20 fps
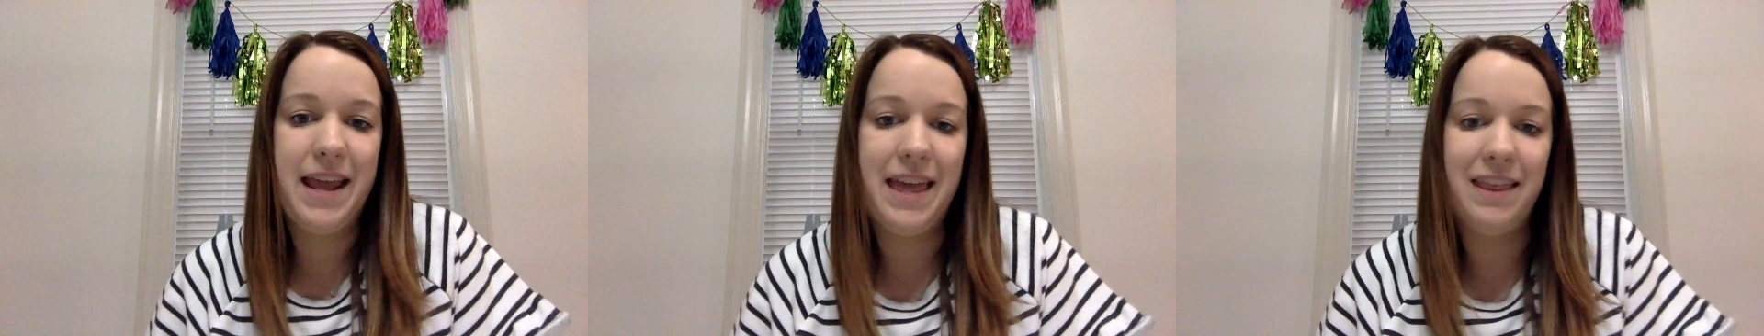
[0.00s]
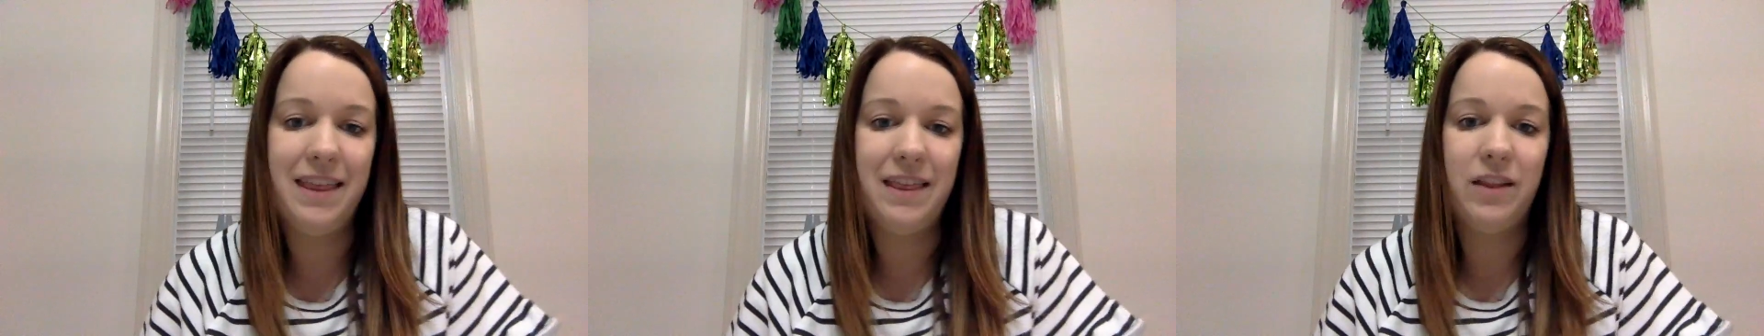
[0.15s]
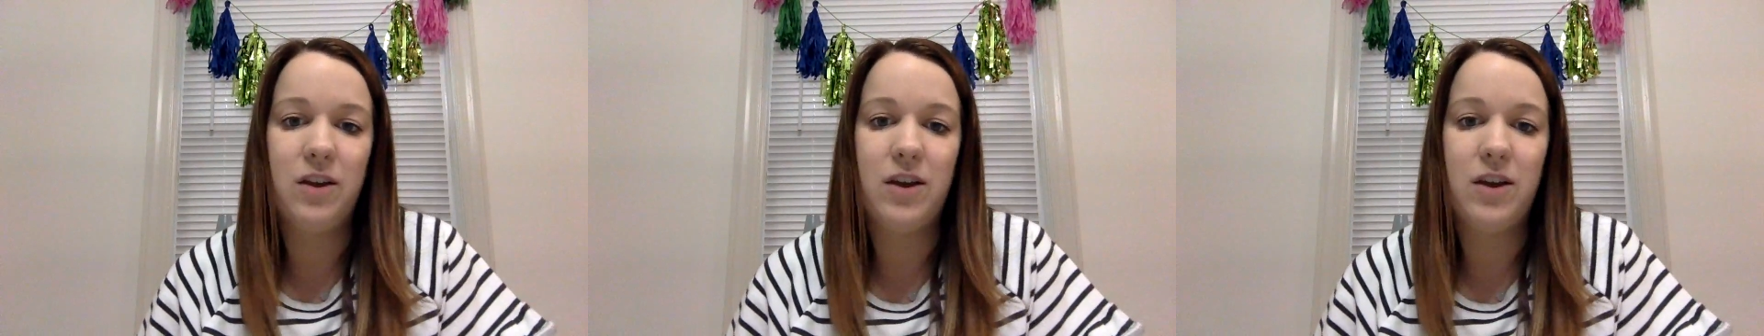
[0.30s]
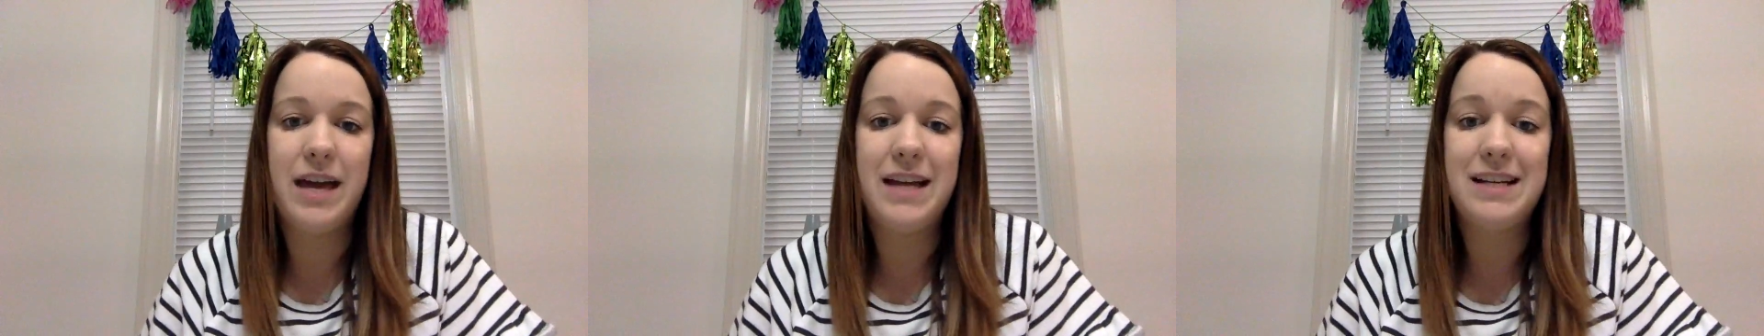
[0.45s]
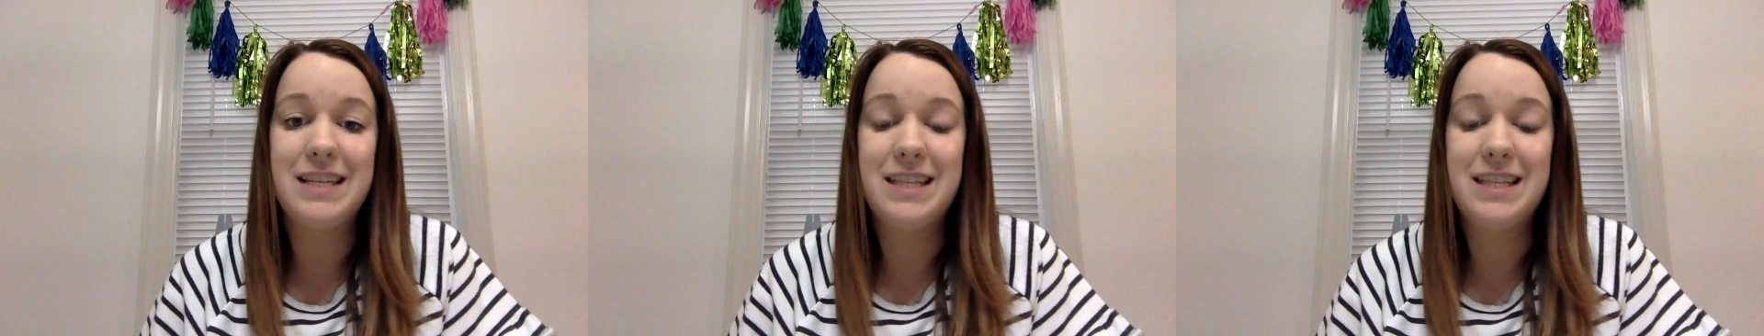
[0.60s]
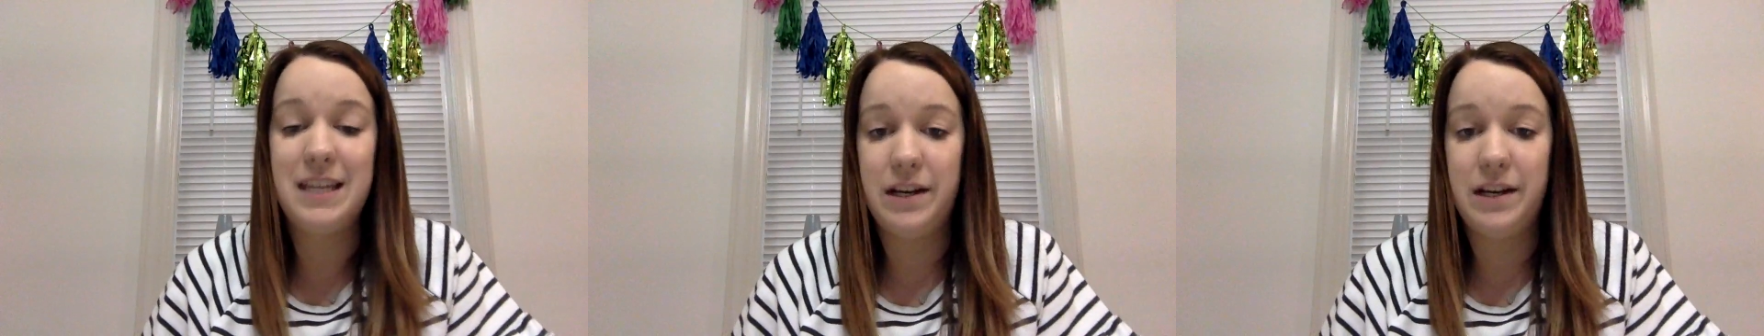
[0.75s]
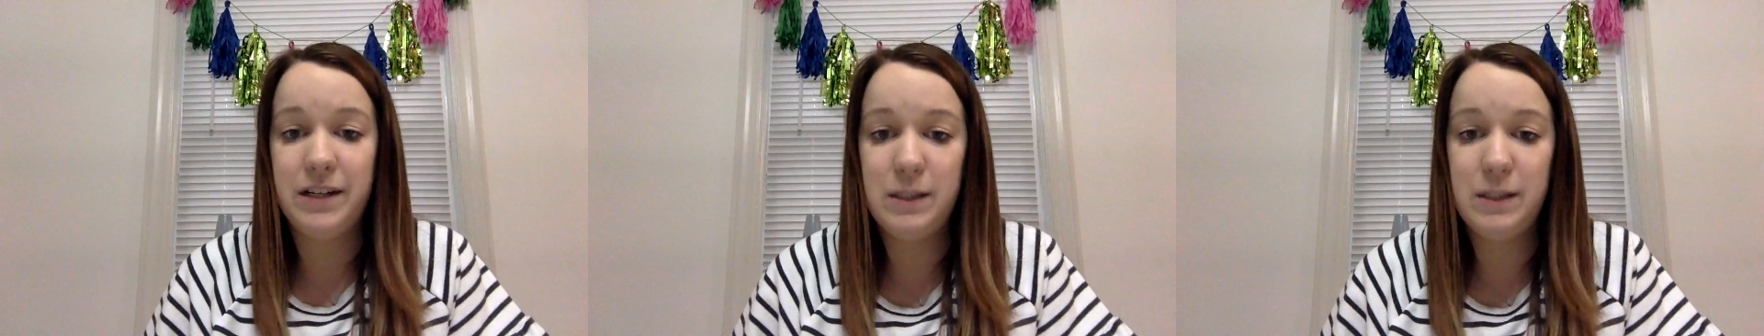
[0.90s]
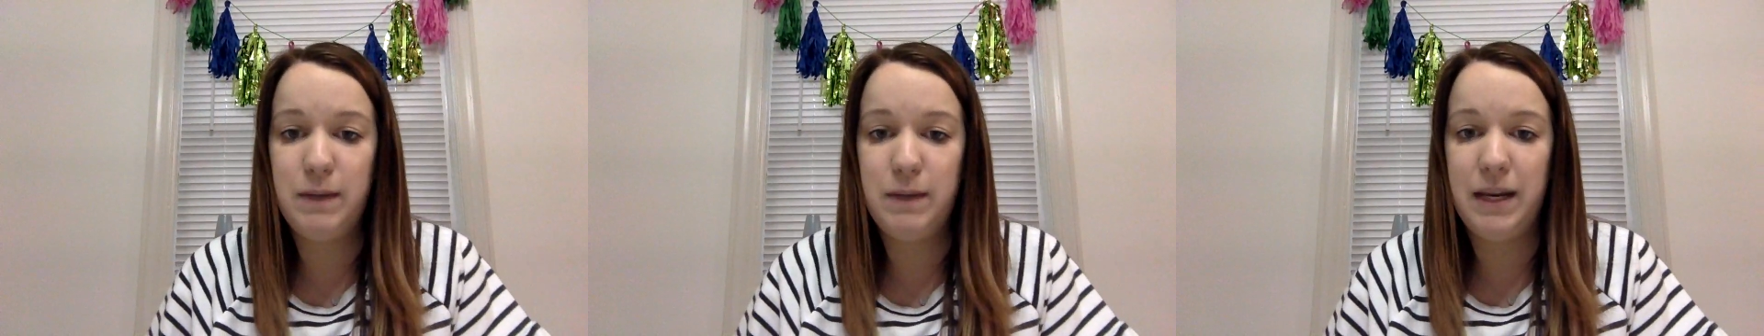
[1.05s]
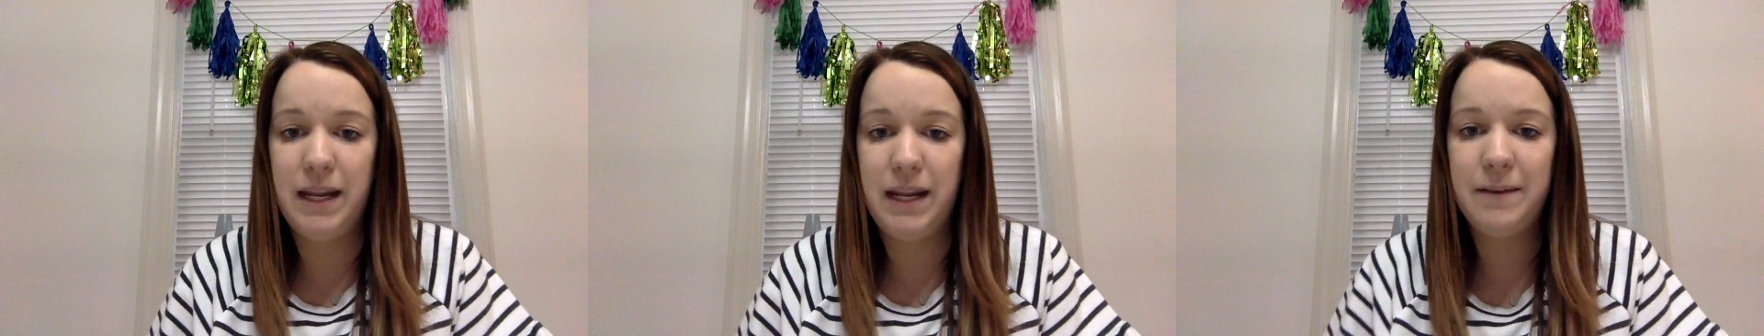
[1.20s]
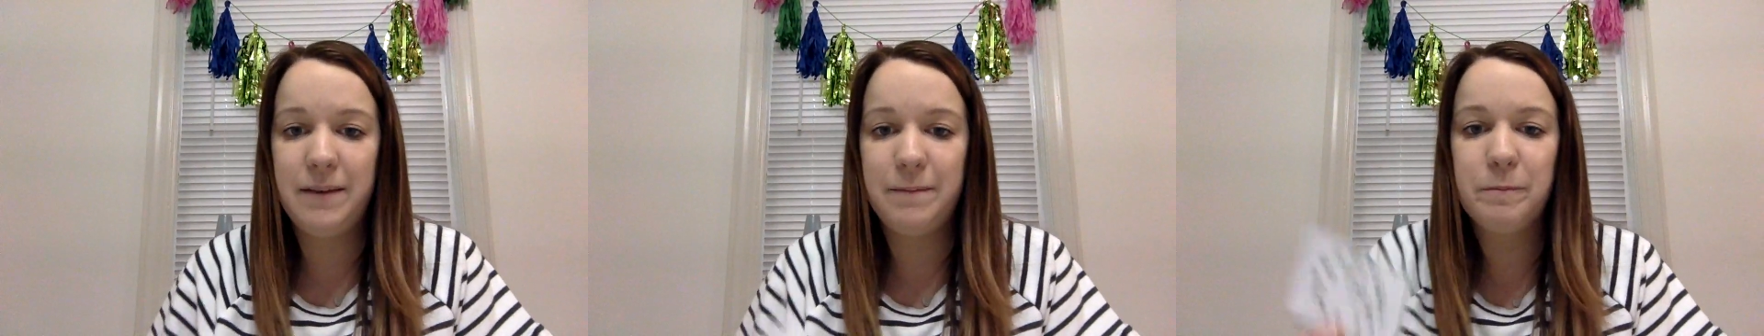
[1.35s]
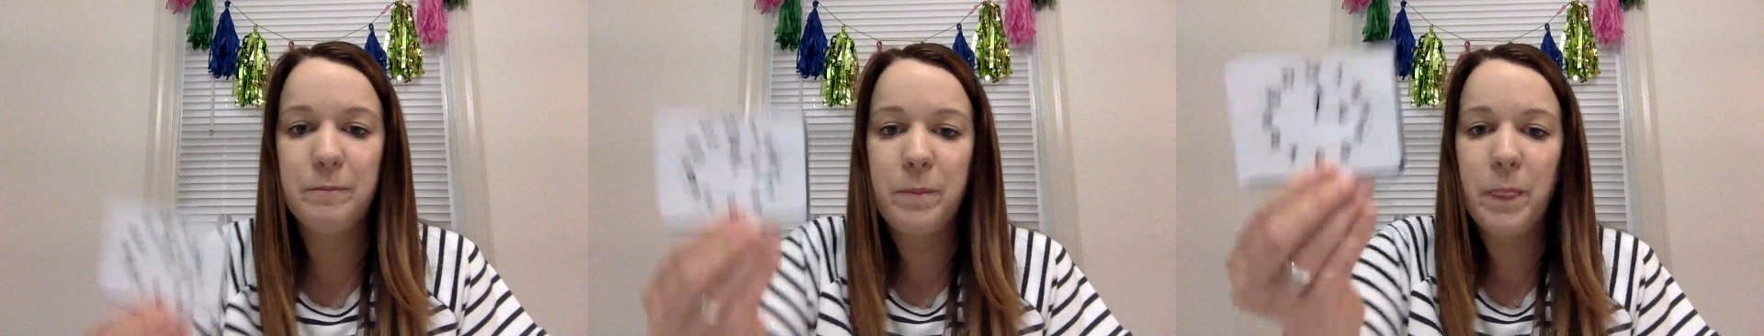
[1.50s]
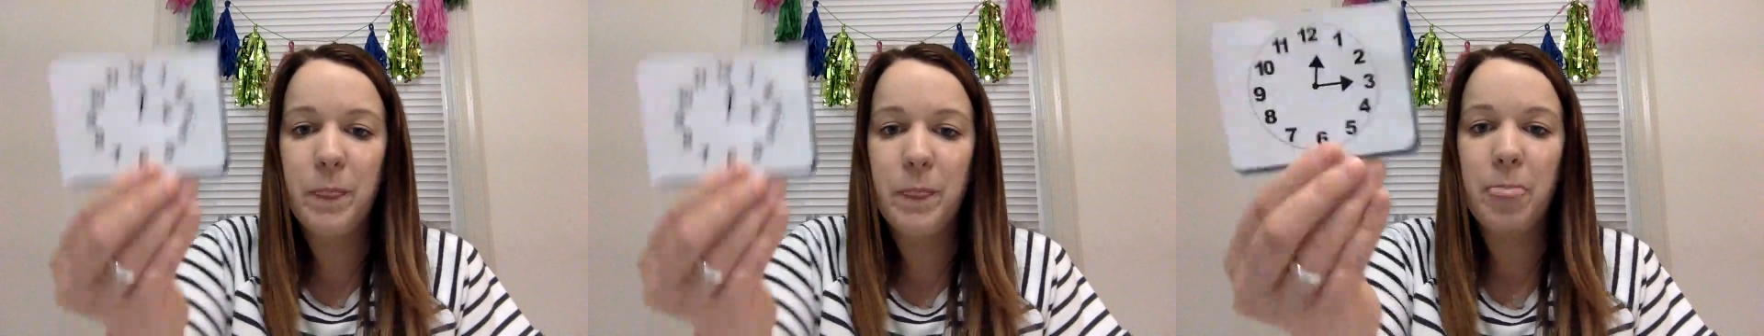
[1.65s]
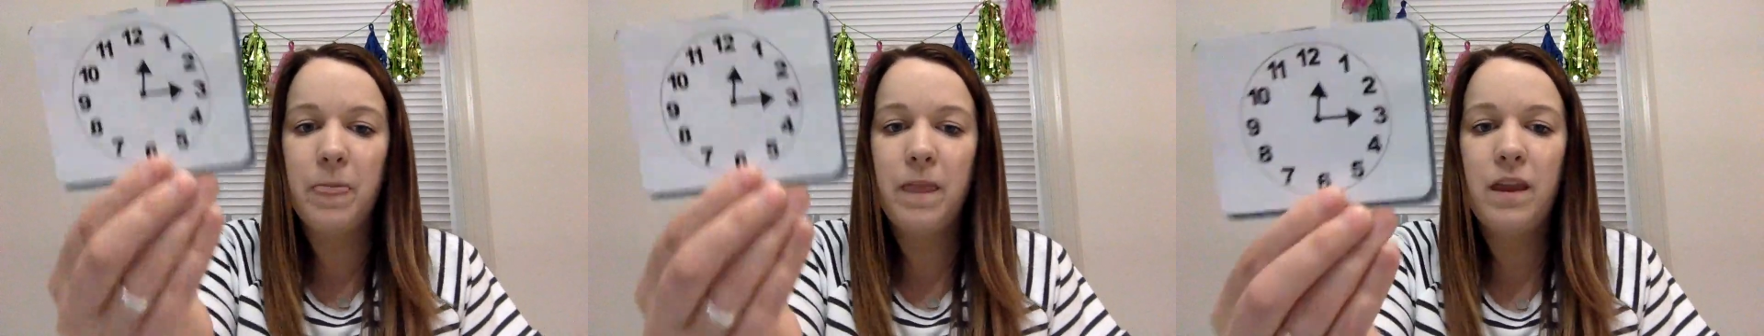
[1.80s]
and look at to the nearest minute.
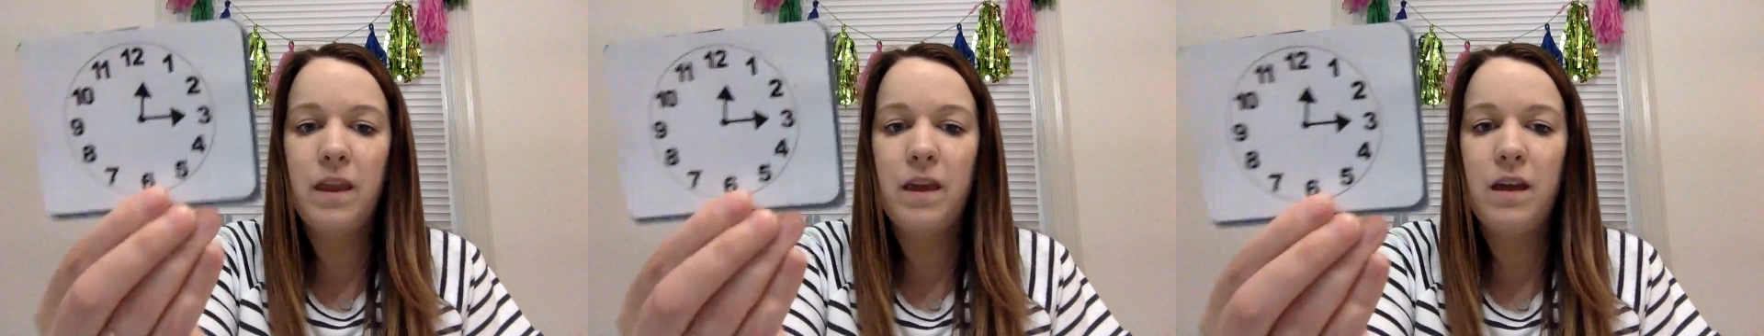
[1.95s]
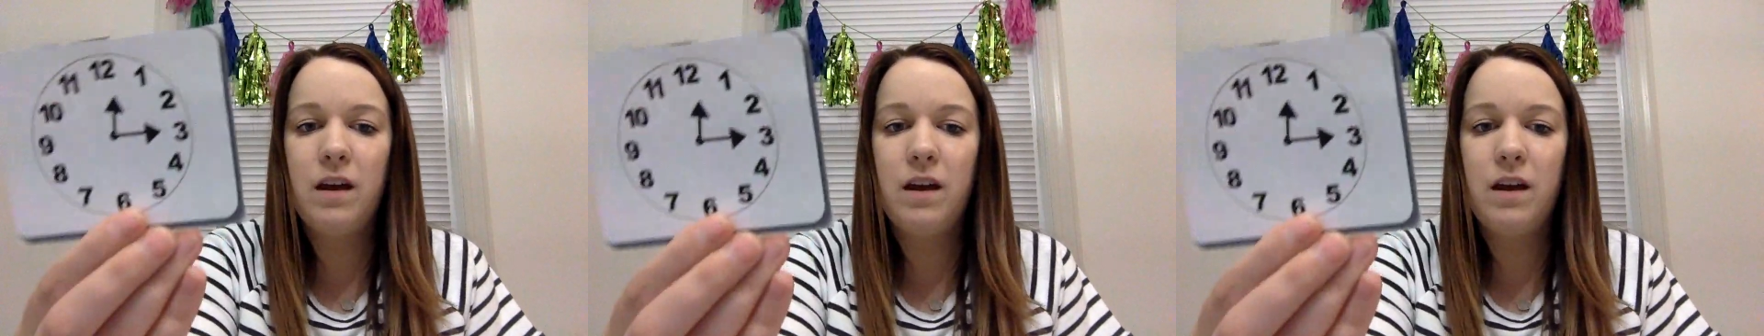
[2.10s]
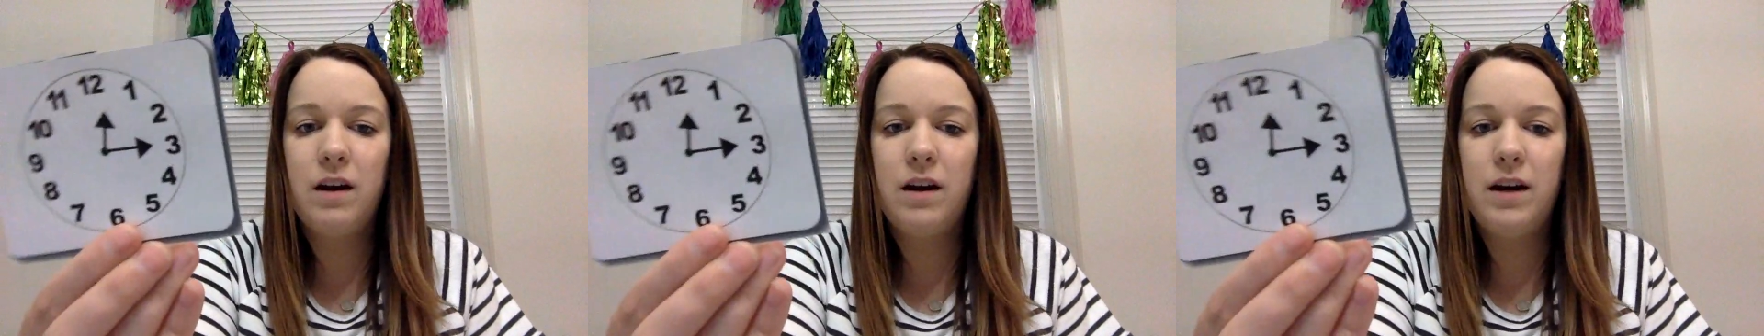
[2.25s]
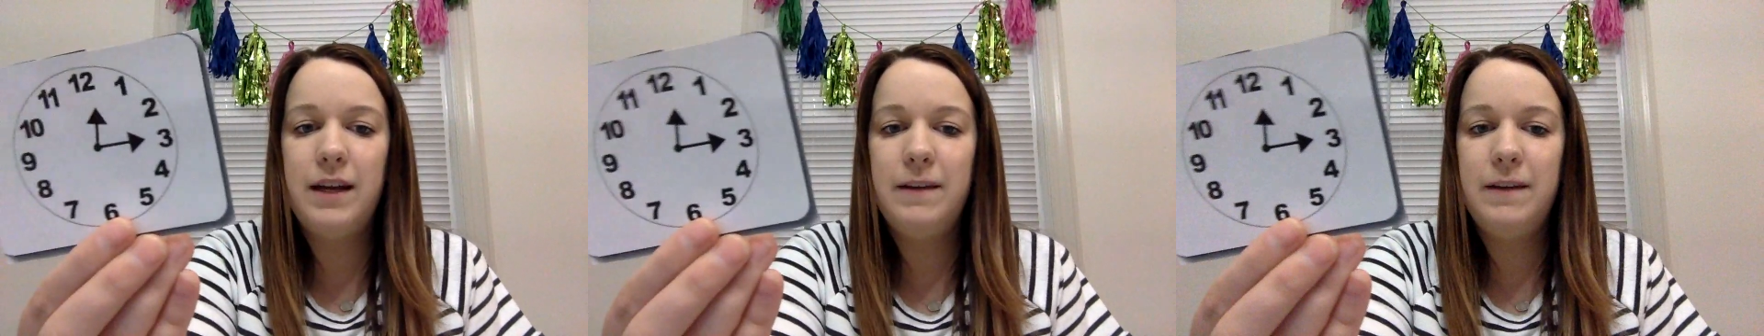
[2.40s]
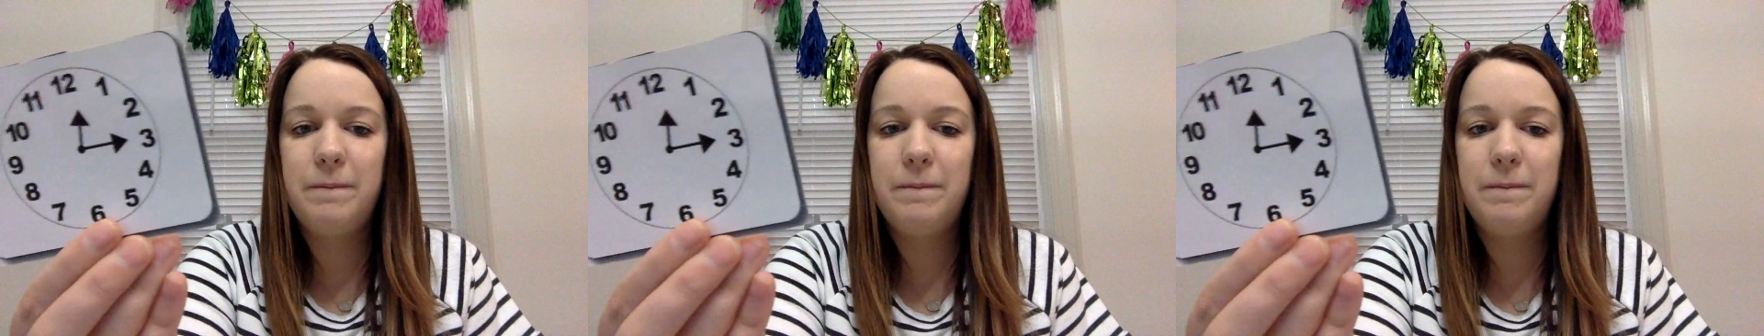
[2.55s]
All right.